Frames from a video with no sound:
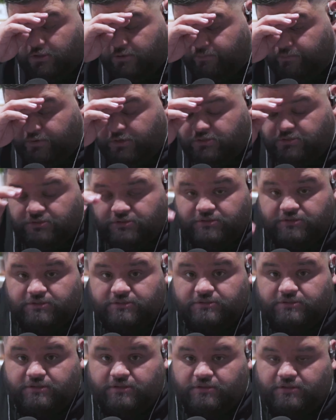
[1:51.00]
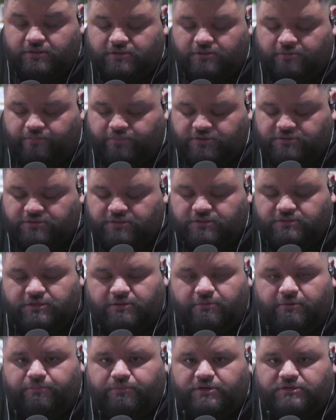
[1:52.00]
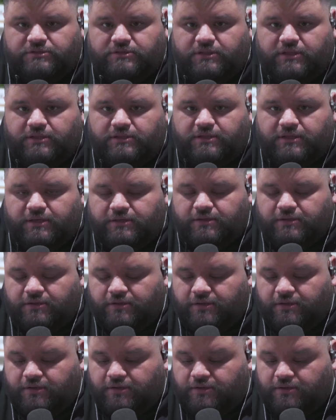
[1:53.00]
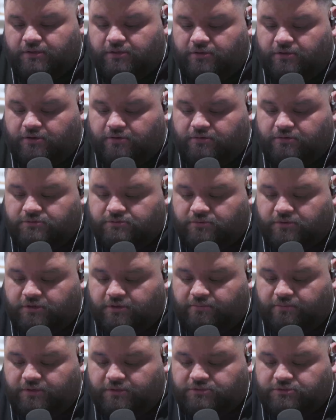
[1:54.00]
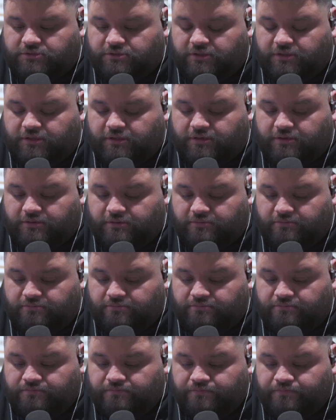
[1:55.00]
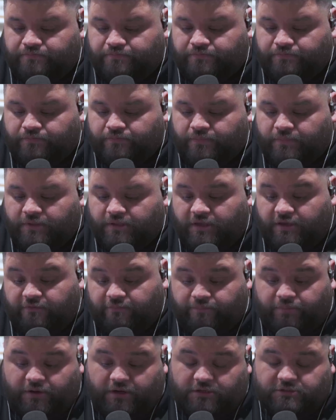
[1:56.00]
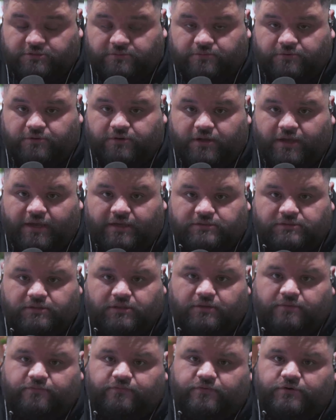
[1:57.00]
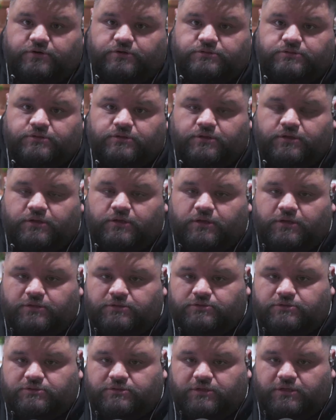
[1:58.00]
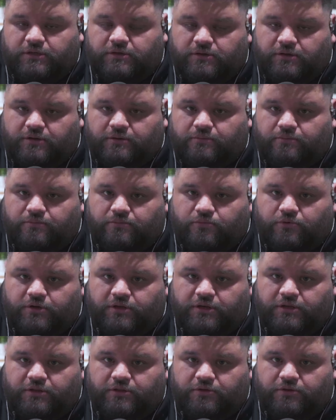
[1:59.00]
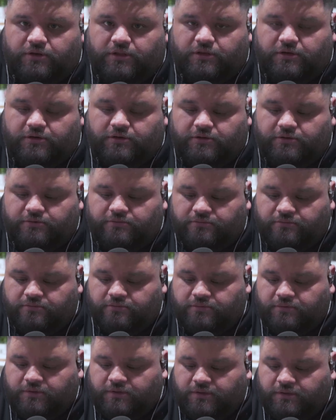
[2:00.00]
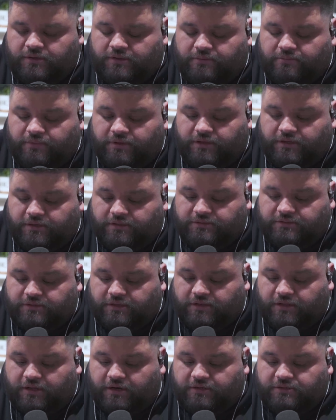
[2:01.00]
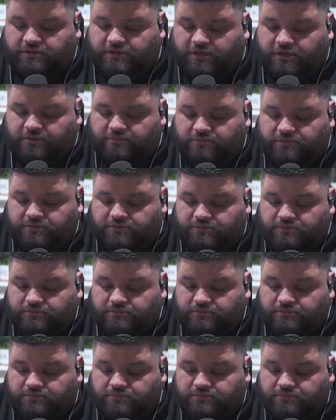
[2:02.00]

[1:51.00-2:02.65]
preacher is, the person that's going to be preaching that day. You always want to make sure that if possible, to ask them first to see what you need to do, because a lot of times